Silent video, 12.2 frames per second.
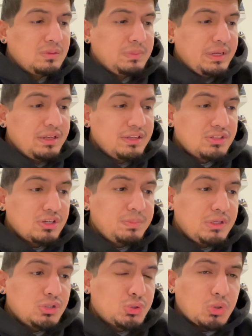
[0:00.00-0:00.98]
It is going to
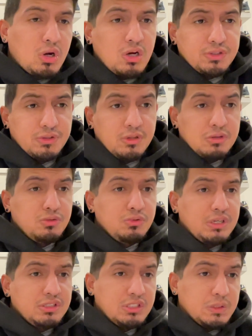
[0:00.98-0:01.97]
be a draw, so they do
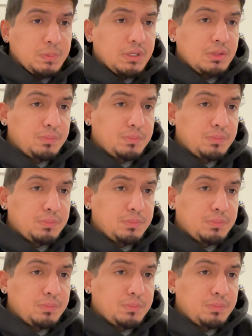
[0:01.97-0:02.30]
anticipate a